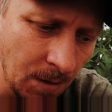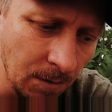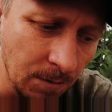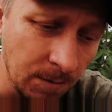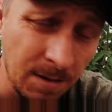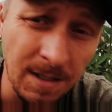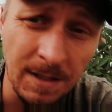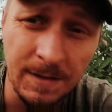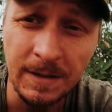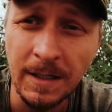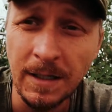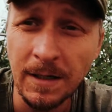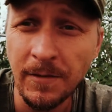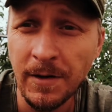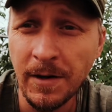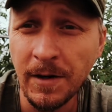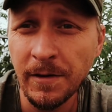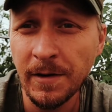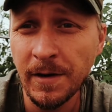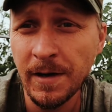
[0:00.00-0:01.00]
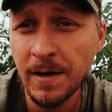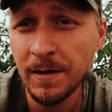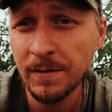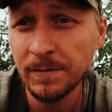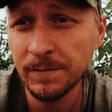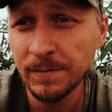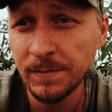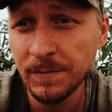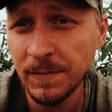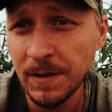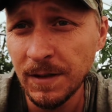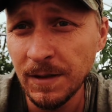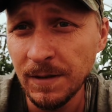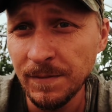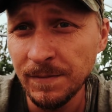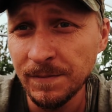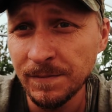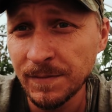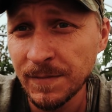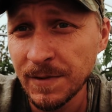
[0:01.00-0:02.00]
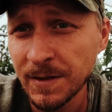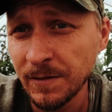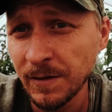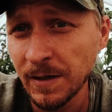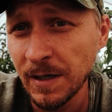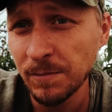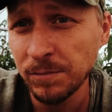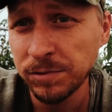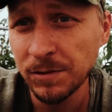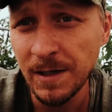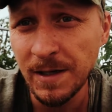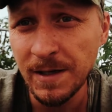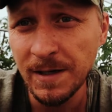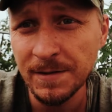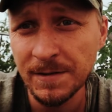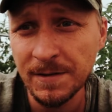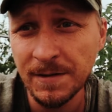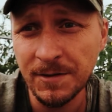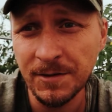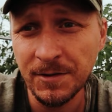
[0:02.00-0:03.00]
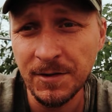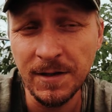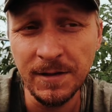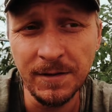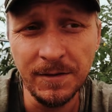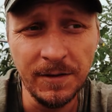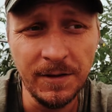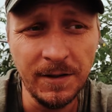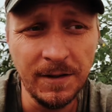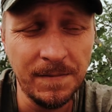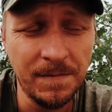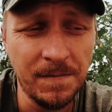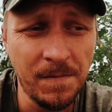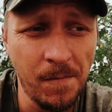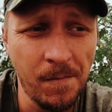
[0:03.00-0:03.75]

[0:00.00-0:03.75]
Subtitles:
it's not the end of the year yet. Still got plans to try to